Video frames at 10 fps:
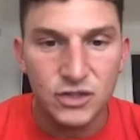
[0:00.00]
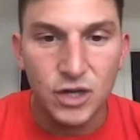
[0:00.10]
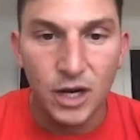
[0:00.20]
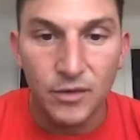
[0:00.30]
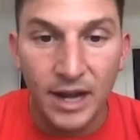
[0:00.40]

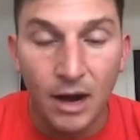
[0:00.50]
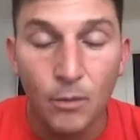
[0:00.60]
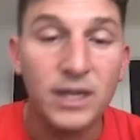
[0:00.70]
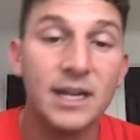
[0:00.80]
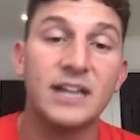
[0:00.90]
now, we
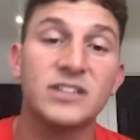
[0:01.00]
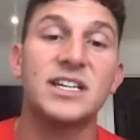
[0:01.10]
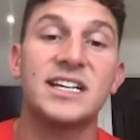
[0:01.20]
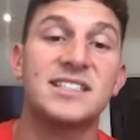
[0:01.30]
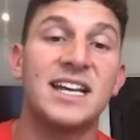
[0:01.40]
can actually
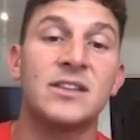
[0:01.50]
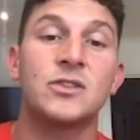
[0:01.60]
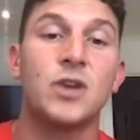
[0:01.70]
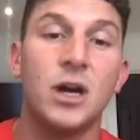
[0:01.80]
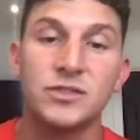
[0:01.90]
extend the
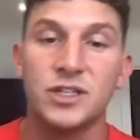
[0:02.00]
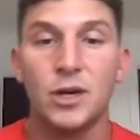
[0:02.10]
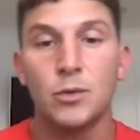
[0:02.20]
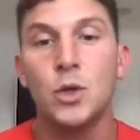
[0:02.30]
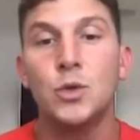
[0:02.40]
trial so you don't
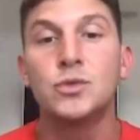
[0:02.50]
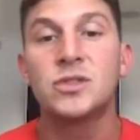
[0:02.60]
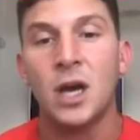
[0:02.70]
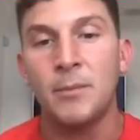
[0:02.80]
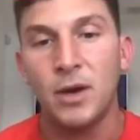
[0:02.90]
lose
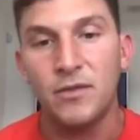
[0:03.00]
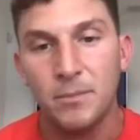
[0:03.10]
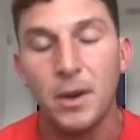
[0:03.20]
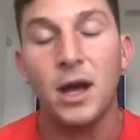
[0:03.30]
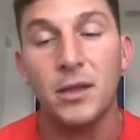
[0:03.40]
time over the
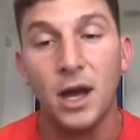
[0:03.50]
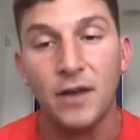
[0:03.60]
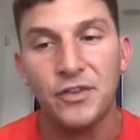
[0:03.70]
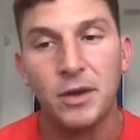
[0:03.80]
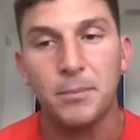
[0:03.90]
half
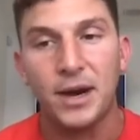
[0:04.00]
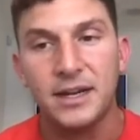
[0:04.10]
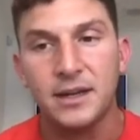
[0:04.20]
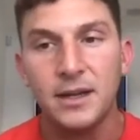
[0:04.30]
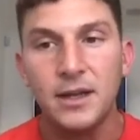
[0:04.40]
term break.
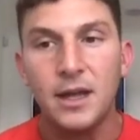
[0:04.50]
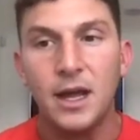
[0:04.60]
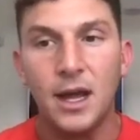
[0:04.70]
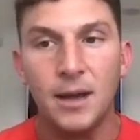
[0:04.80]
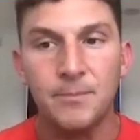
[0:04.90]
Yeah,